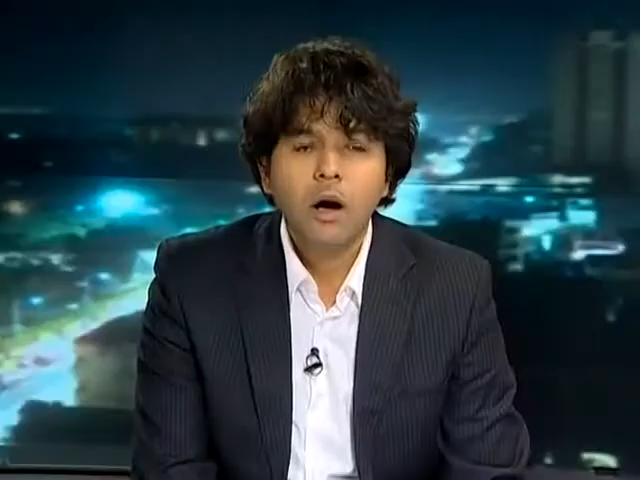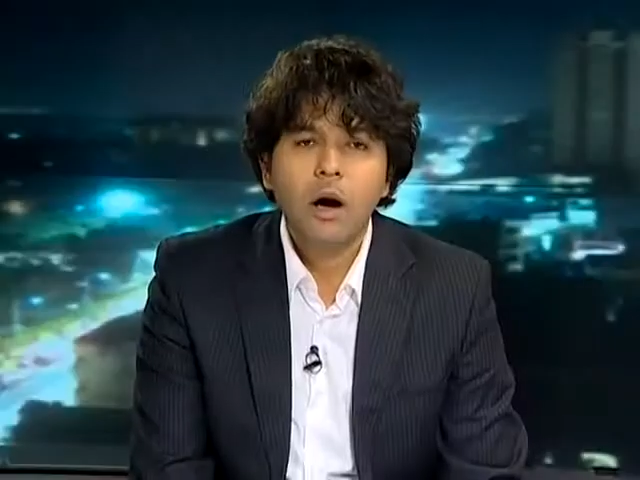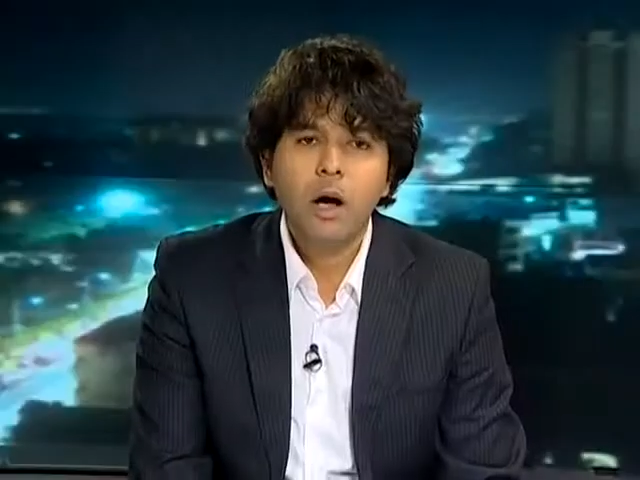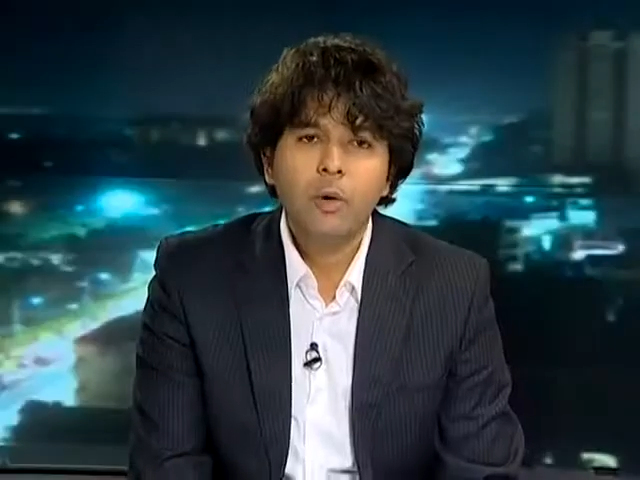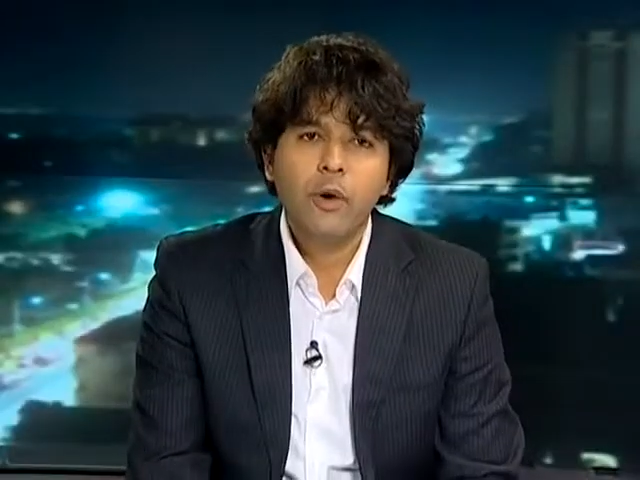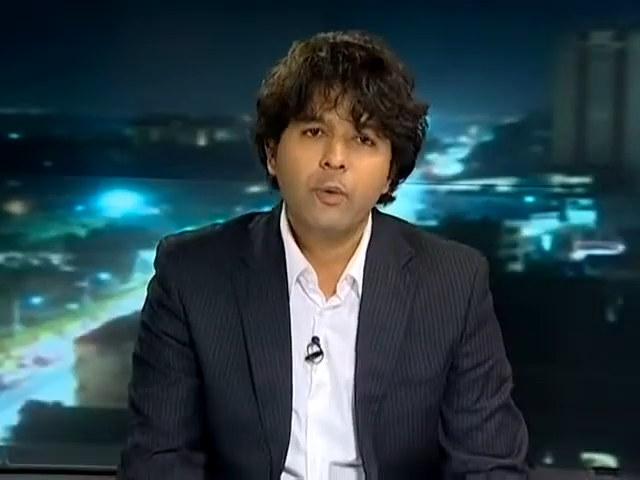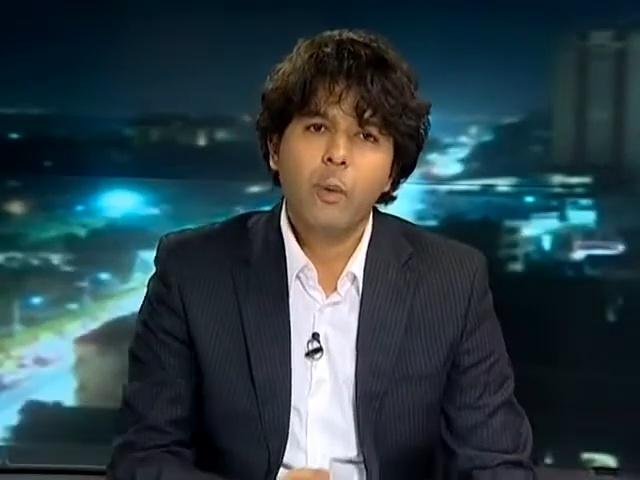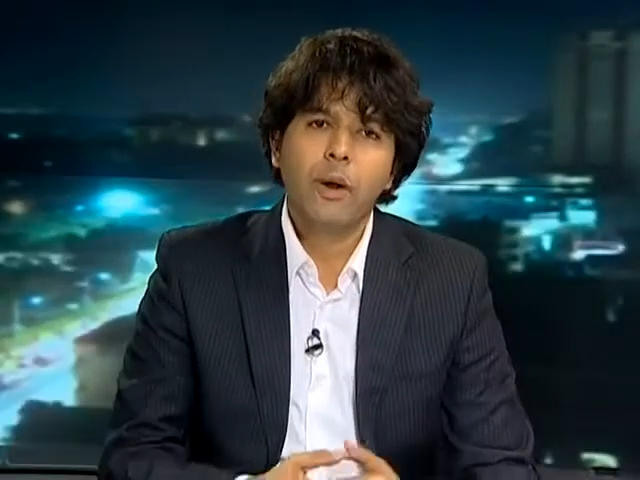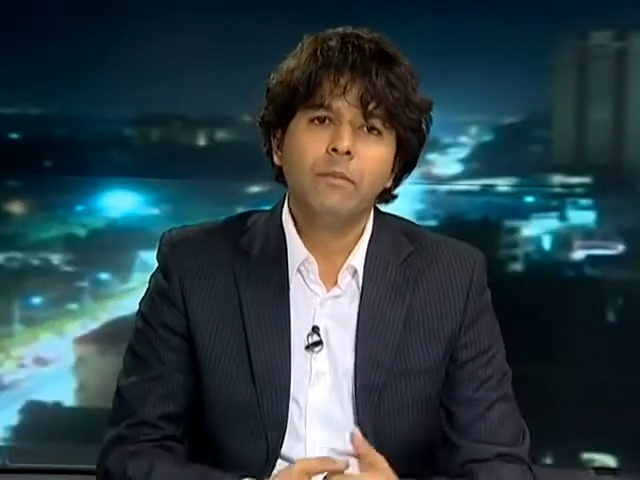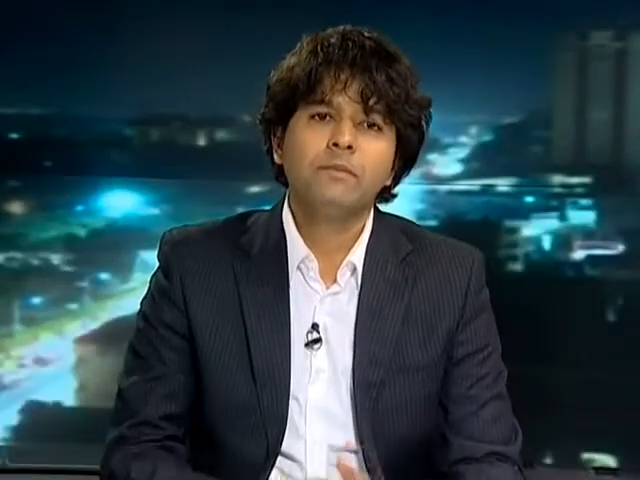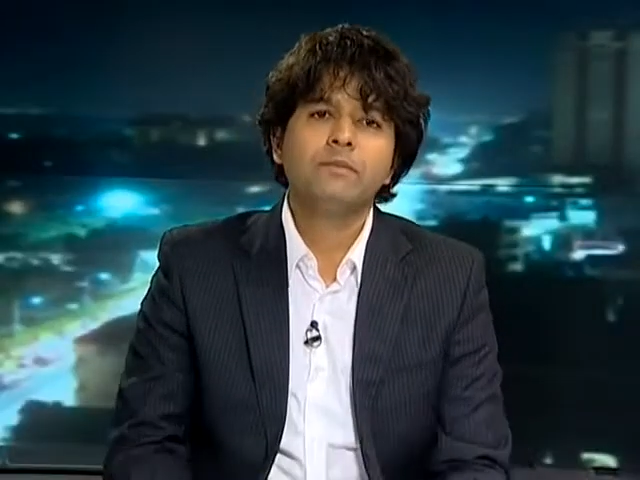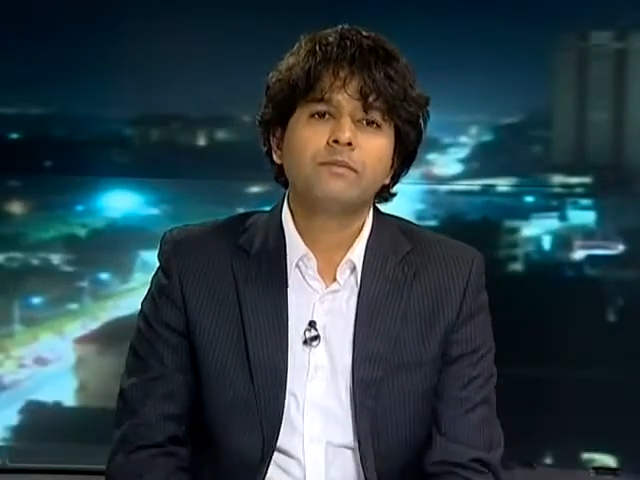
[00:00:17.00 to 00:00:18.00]
Hello everyone.
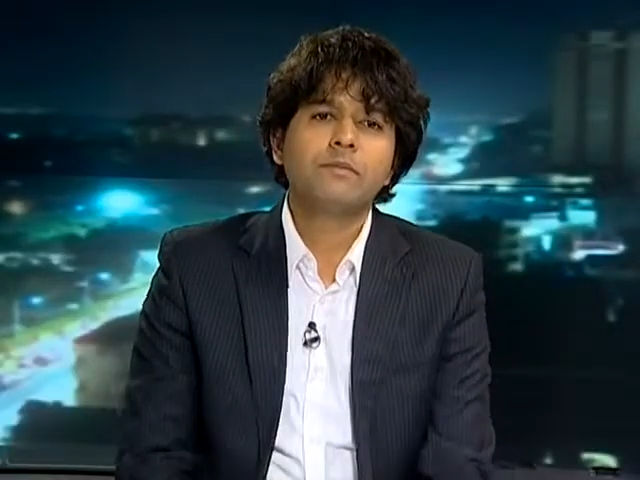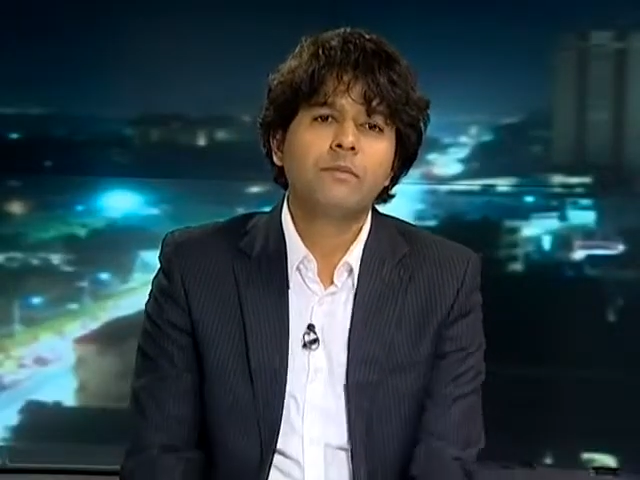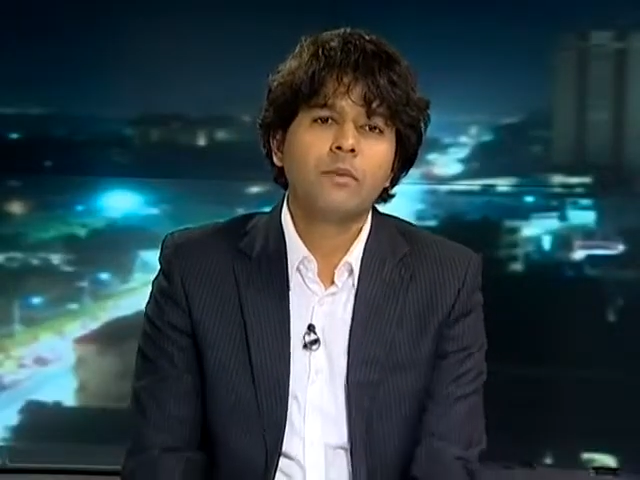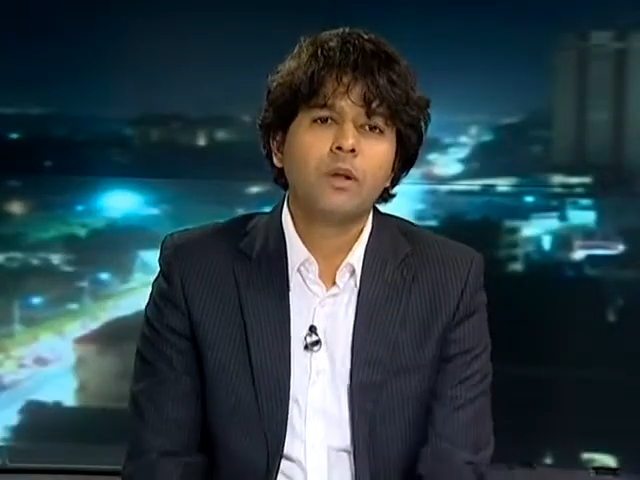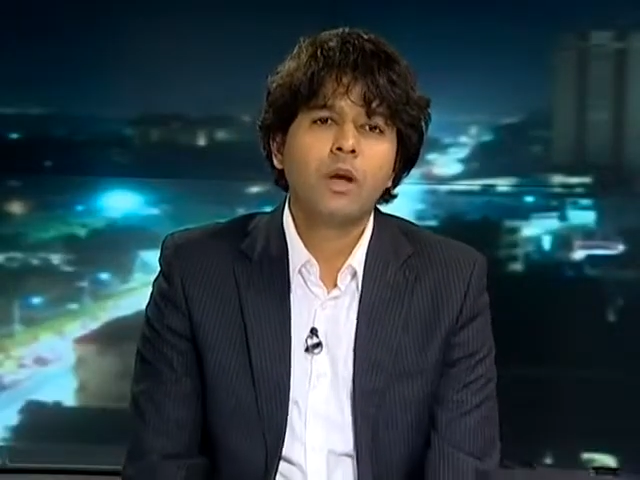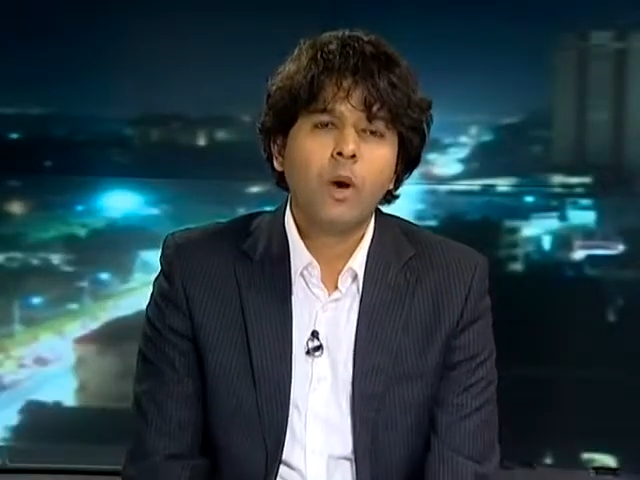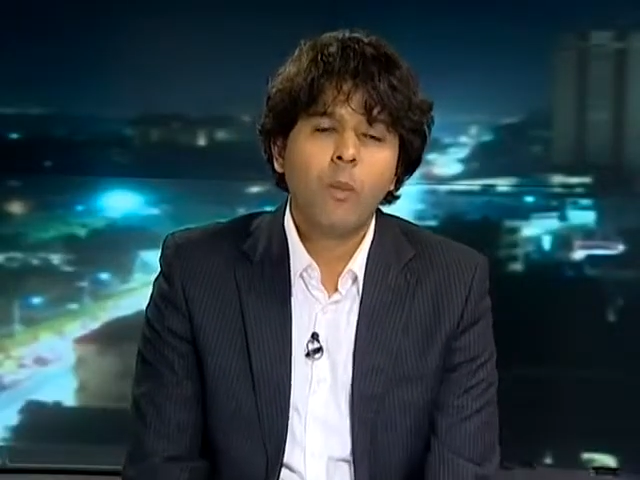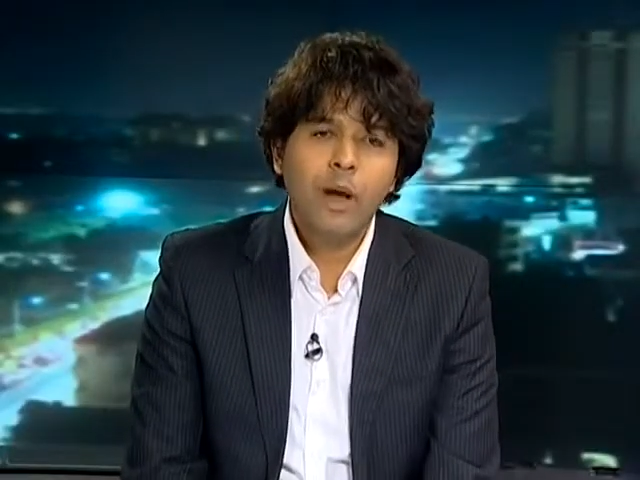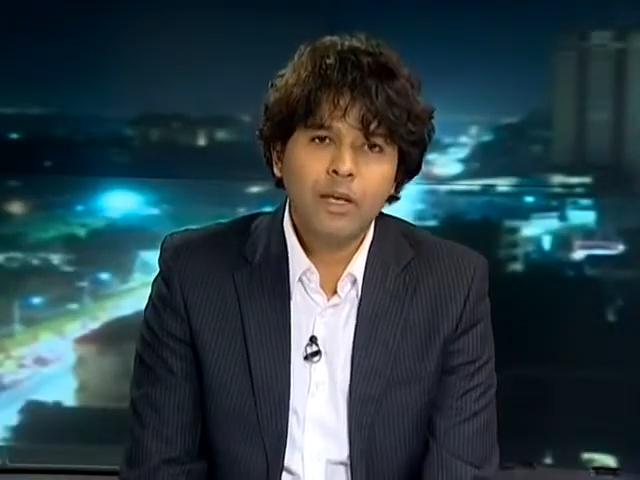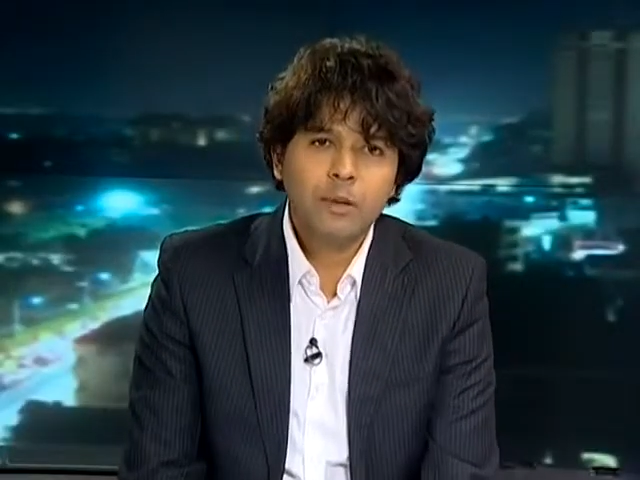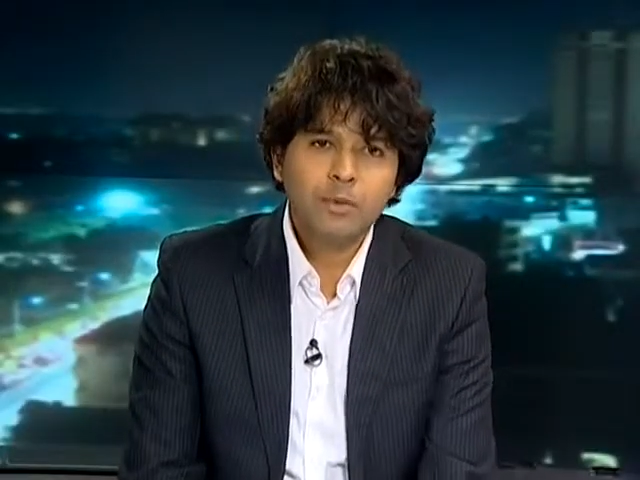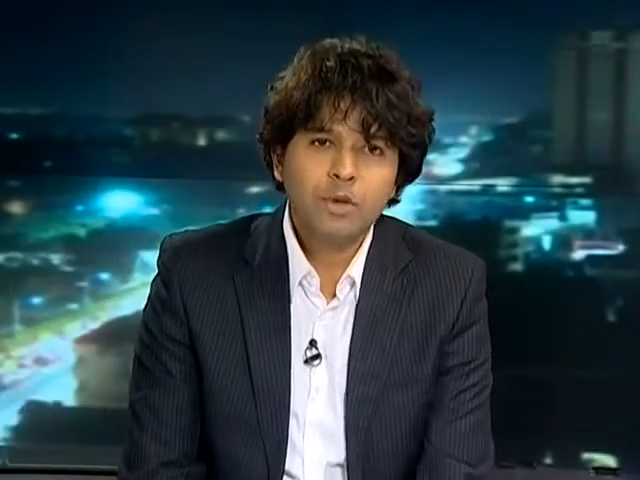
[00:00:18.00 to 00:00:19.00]

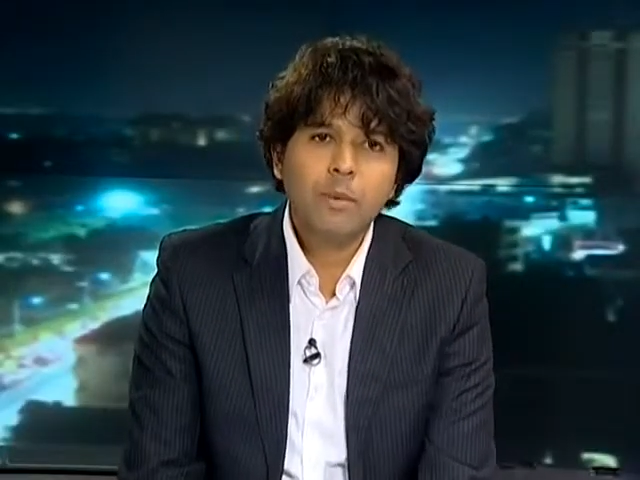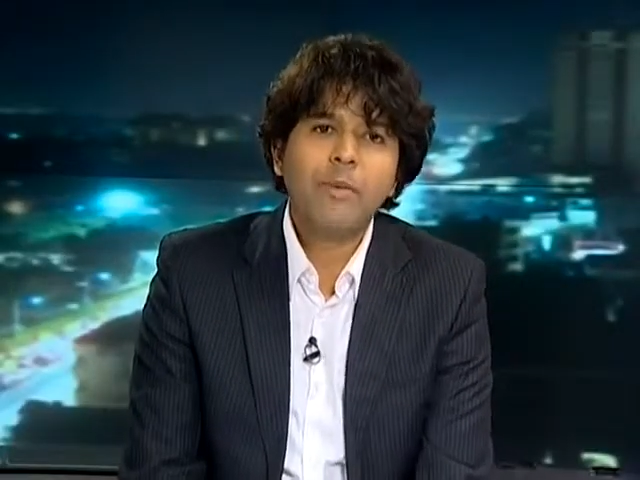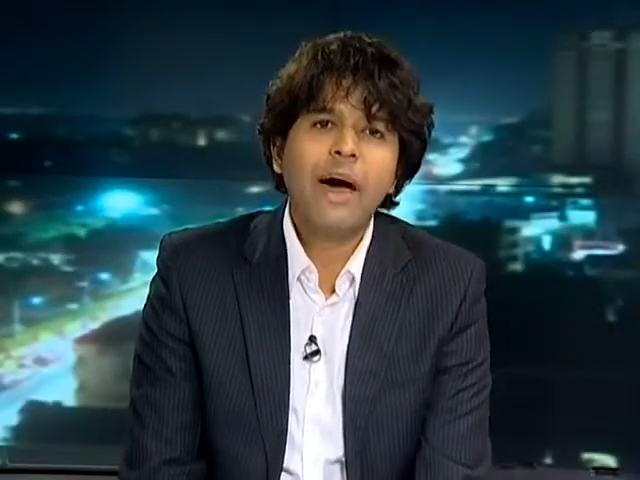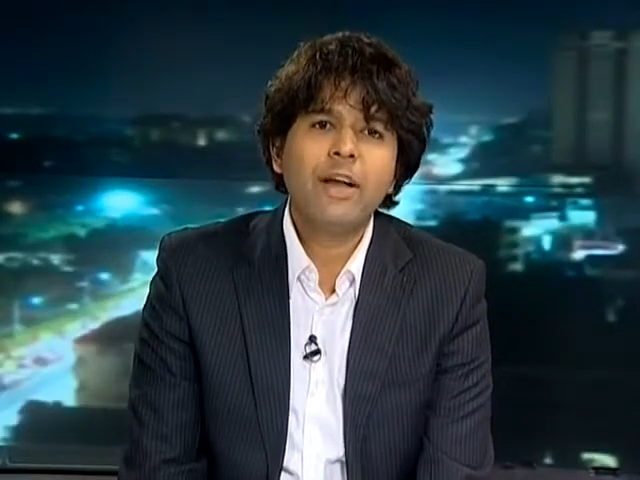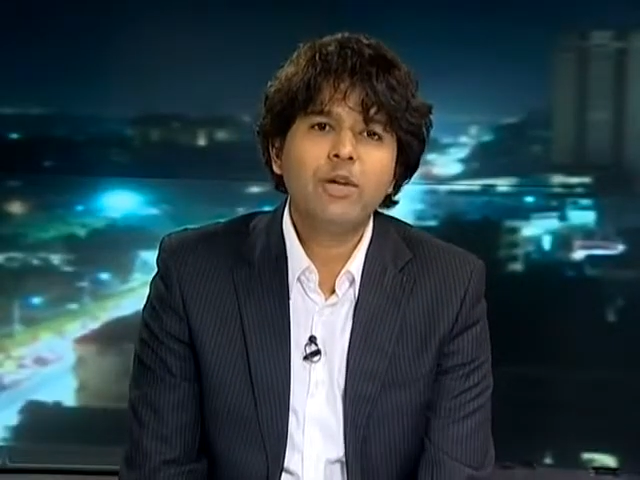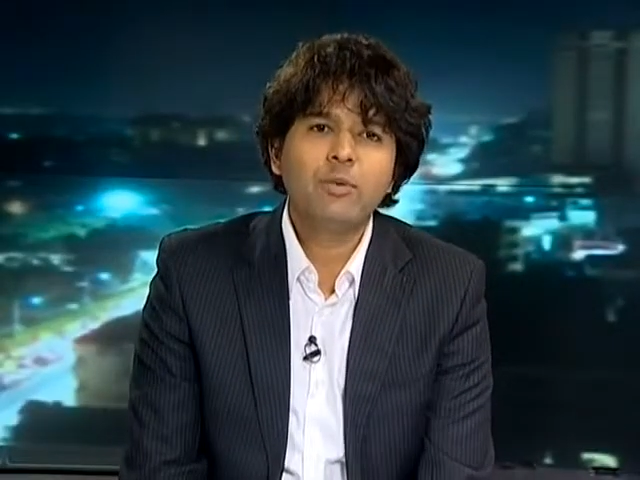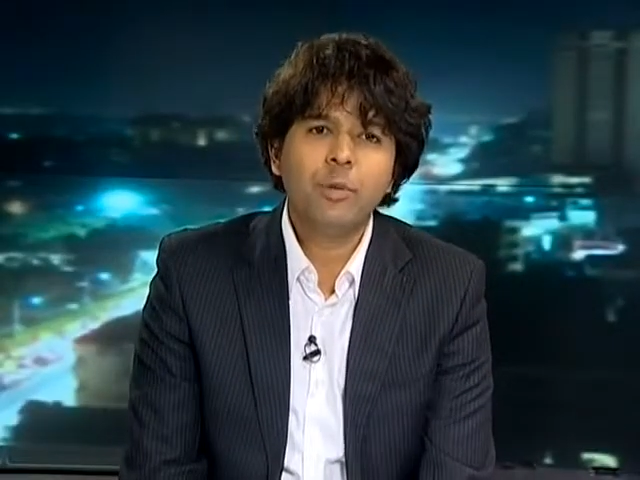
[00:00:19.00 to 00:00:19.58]
Welcome to the brand new